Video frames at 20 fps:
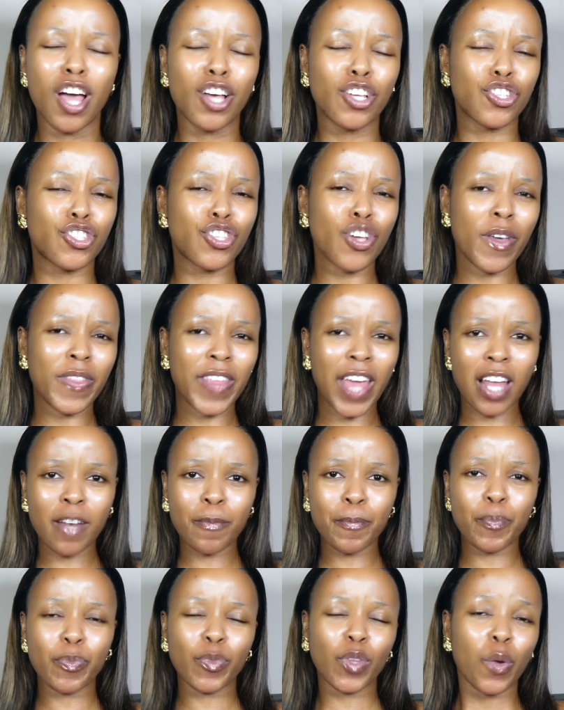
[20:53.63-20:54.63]
So
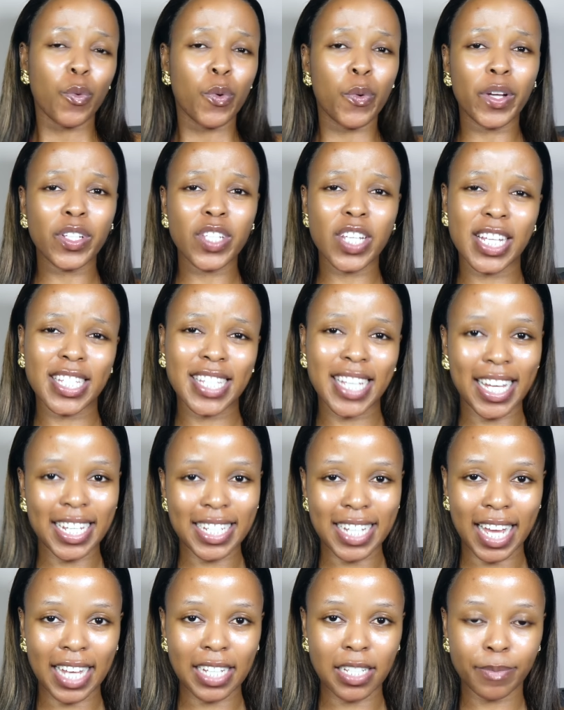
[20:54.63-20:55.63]
then we went on a second
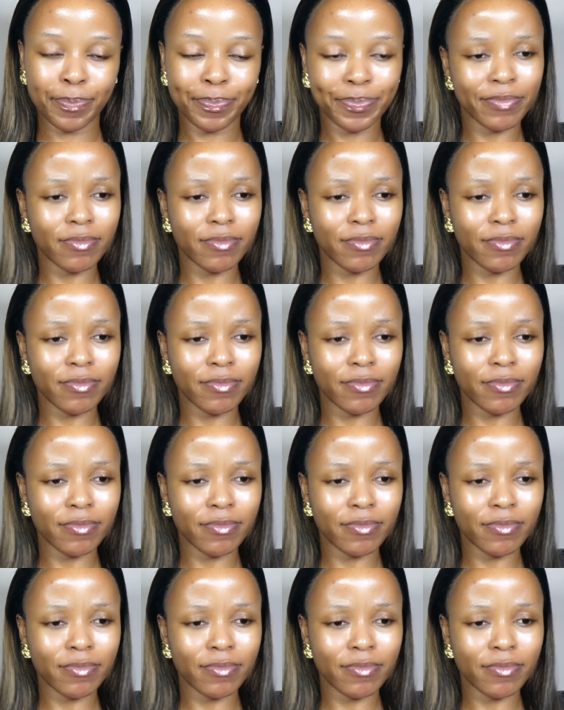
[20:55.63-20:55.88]
date.